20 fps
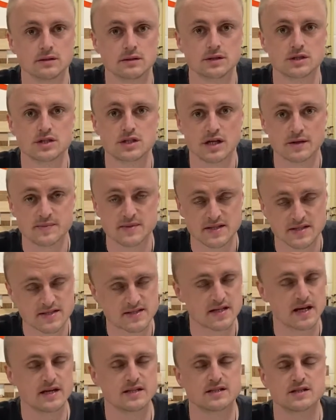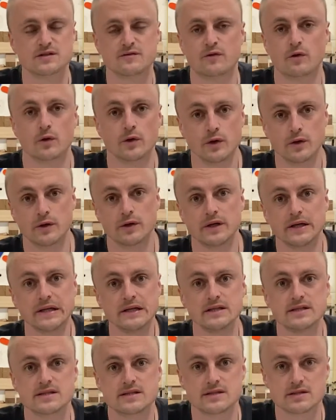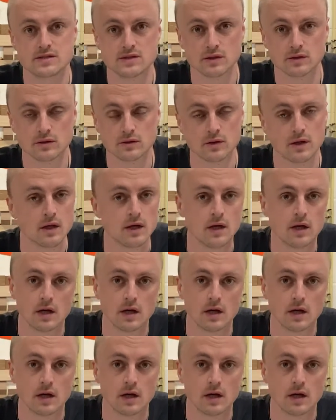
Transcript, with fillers: shapes and sizes for your needs. So